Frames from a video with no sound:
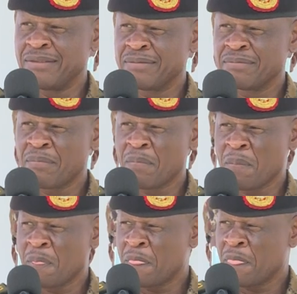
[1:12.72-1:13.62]

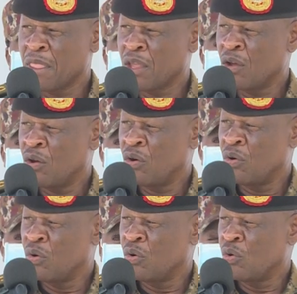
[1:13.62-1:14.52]

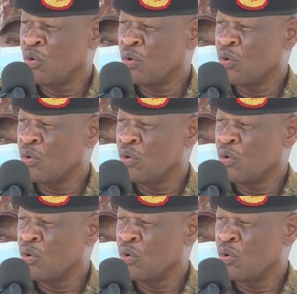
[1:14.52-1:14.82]
Nothing is said.